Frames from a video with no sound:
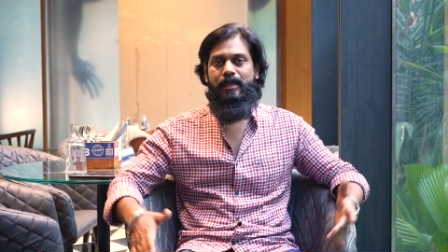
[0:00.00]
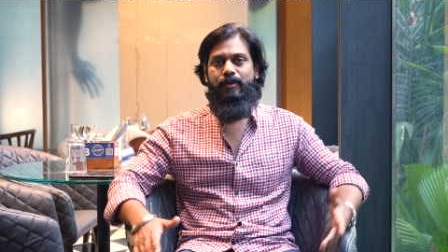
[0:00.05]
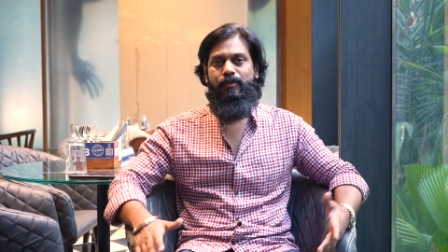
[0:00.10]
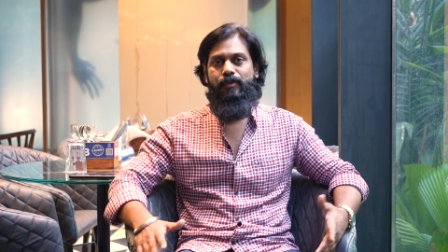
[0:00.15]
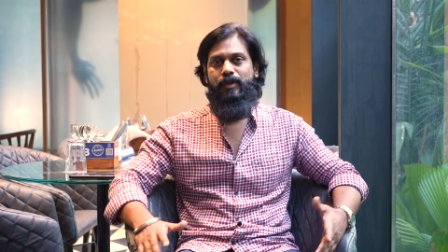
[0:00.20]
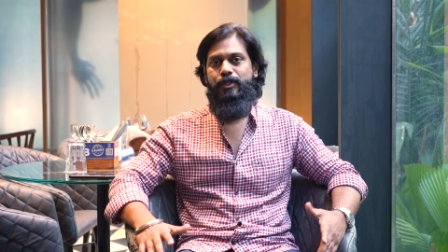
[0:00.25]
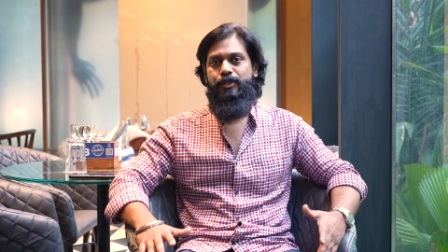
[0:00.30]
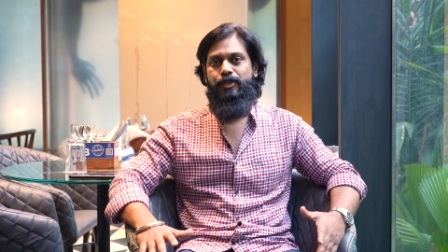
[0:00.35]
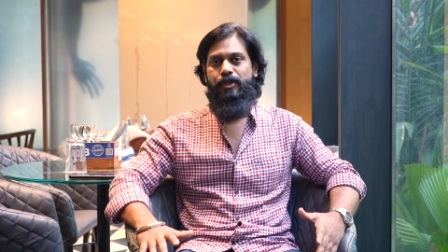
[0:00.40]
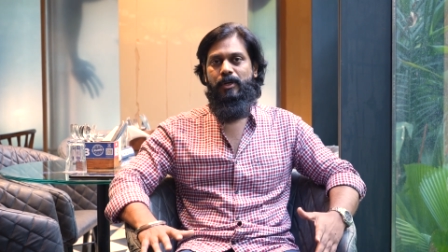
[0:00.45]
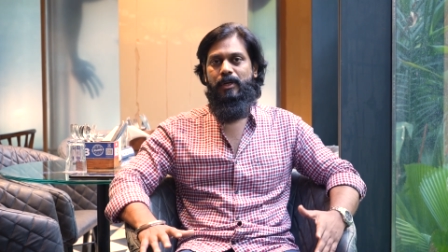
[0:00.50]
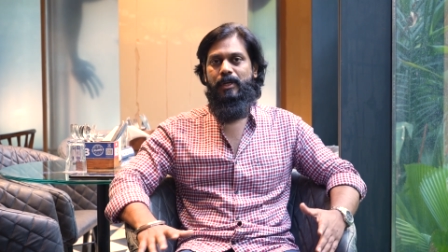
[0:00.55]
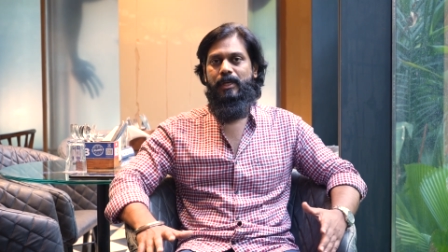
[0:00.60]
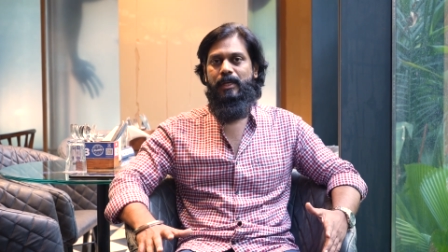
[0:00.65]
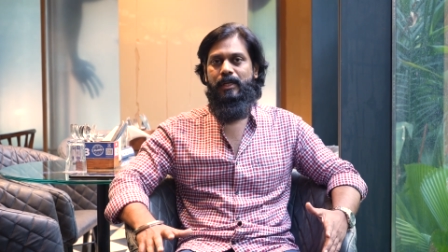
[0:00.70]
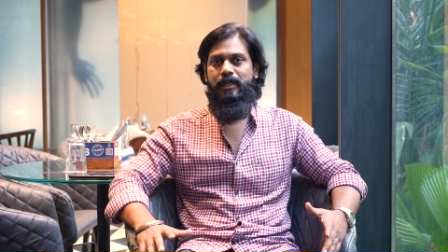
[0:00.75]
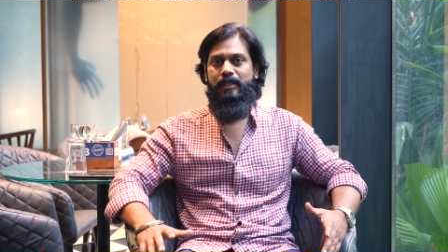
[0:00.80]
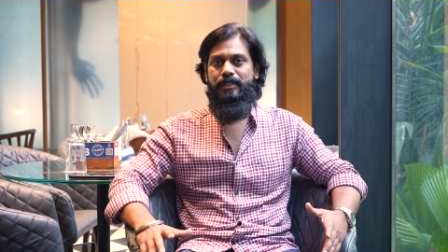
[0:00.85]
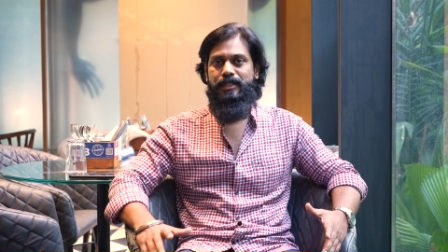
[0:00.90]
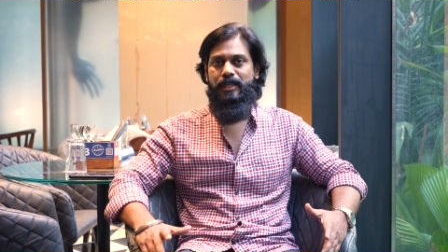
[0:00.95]
will
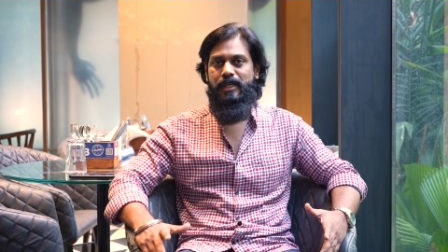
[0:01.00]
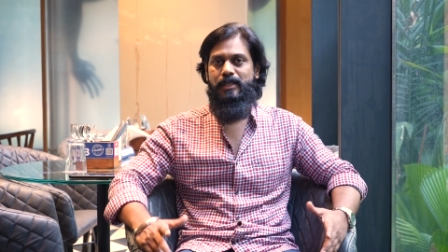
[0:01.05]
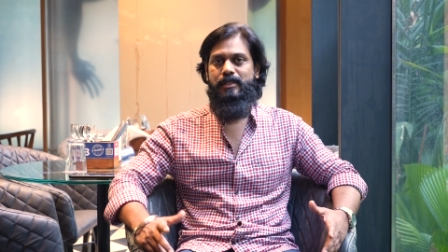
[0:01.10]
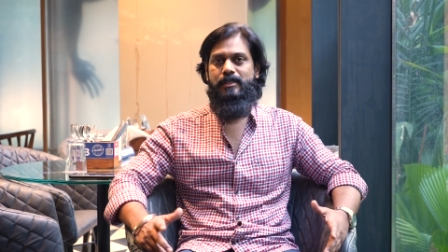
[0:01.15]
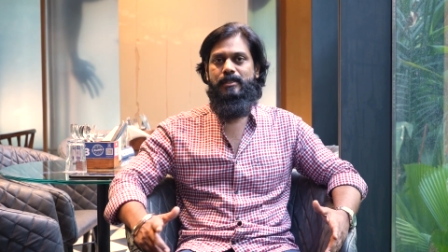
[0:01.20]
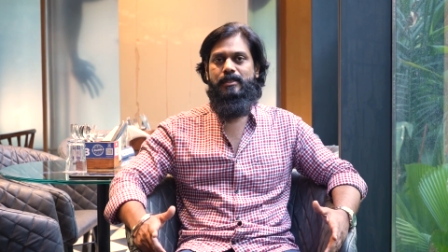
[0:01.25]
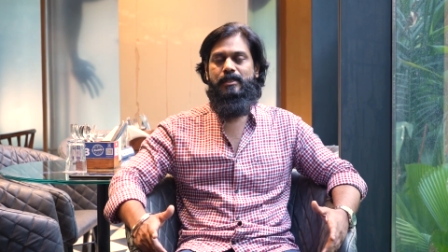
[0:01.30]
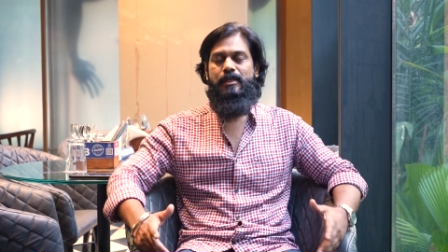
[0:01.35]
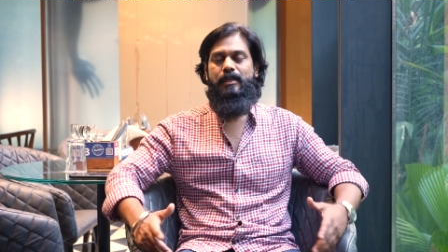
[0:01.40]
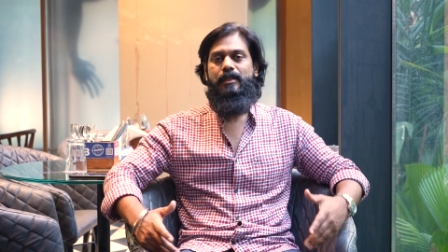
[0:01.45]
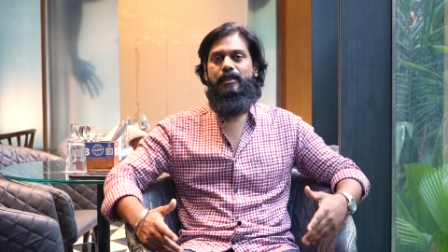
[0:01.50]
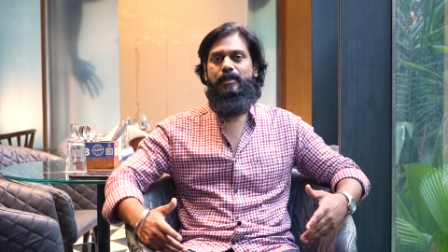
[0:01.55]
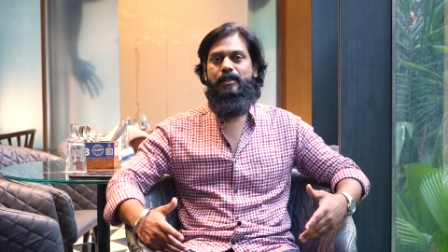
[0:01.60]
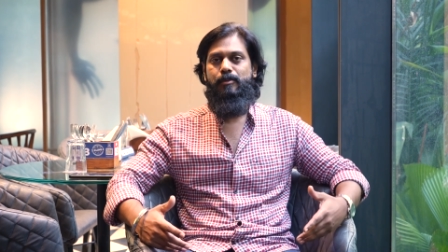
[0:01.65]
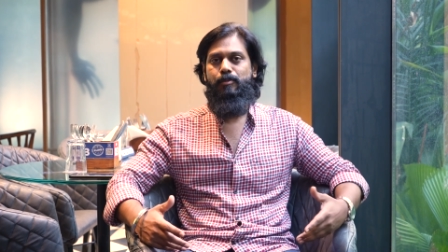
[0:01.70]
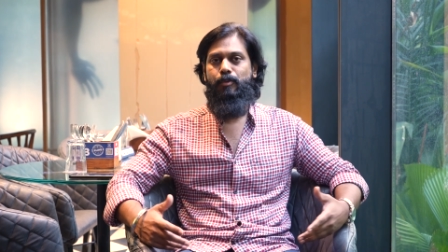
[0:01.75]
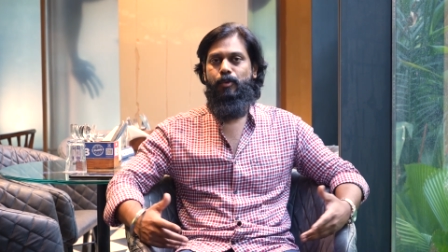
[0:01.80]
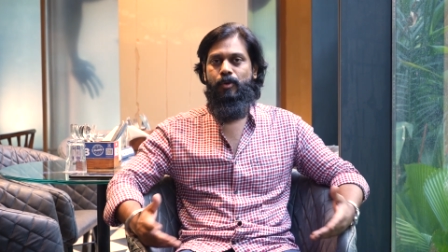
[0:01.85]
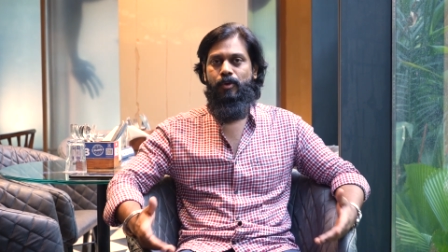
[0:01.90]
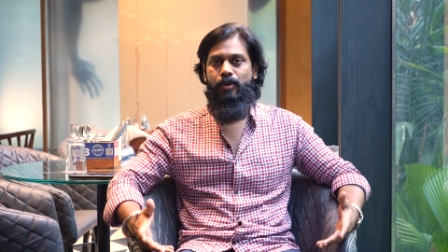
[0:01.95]
surely change
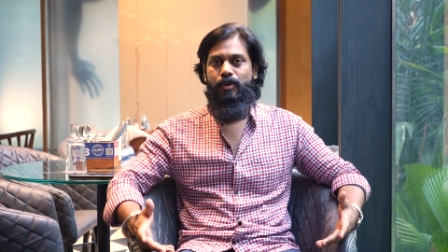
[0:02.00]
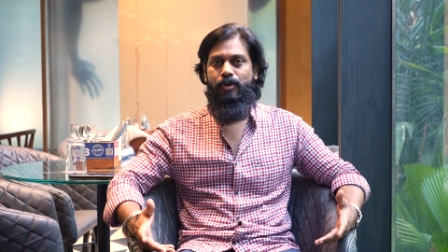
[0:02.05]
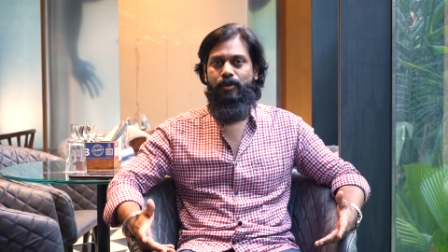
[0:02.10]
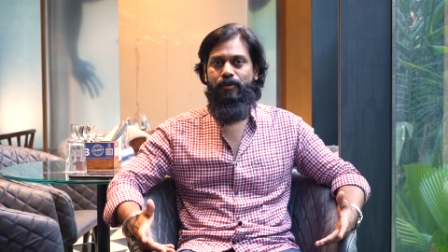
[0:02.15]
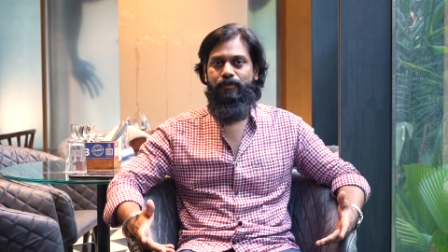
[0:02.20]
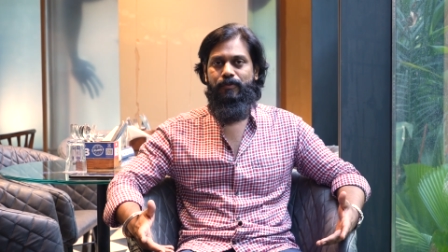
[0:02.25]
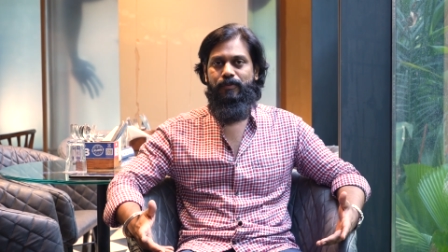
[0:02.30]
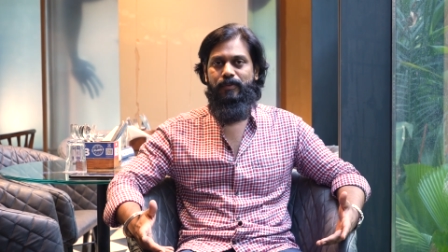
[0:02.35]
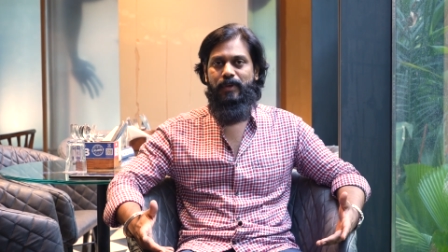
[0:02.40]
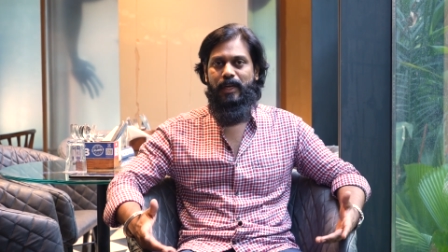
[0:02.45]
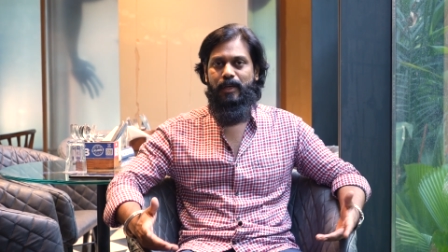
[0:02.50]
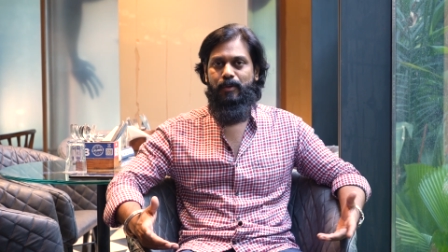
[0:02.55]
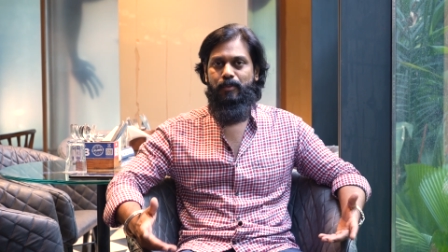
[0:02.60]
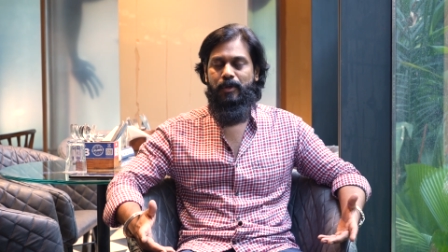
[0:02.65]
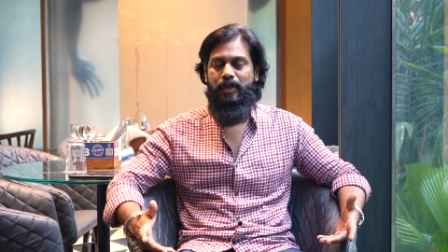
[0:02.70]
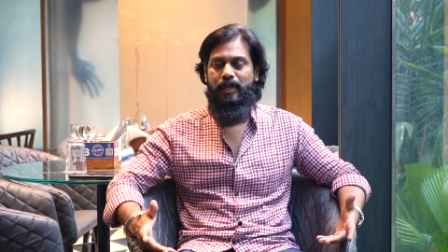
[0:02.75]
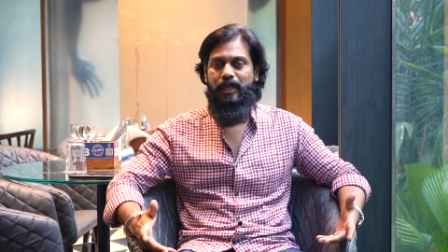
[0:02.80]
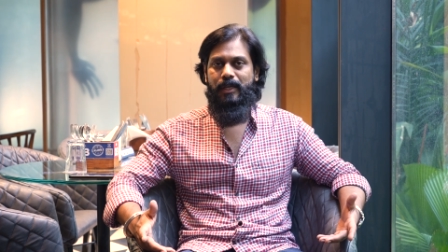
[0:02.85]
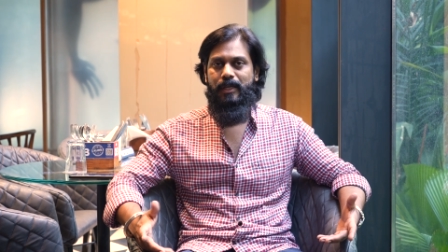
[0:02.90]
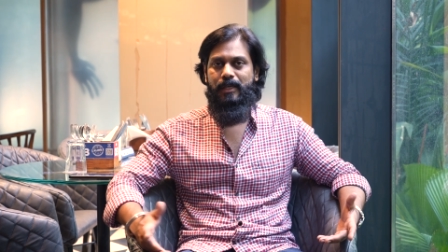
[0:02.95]
the mode of
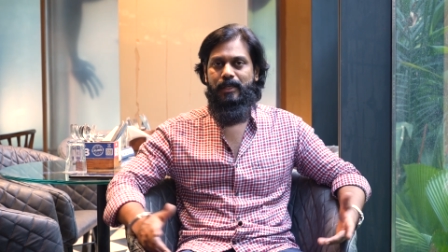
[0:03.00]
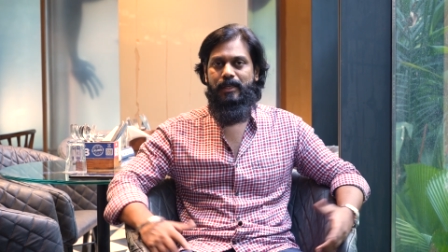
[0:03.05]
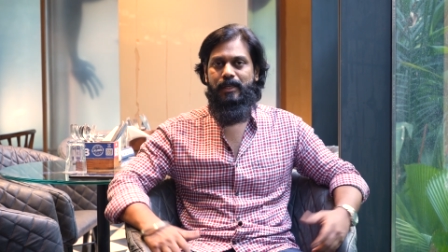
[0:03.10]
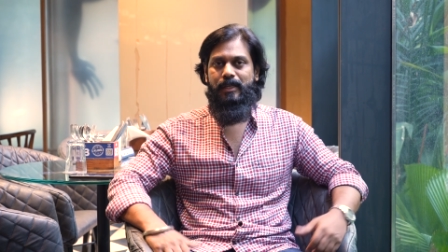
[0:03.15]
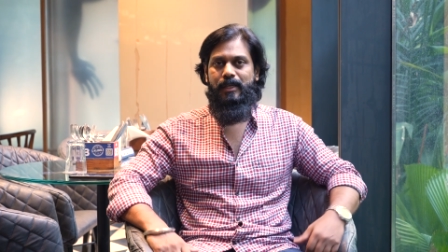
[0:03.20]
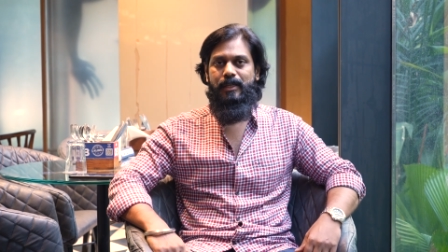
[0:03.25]
networking,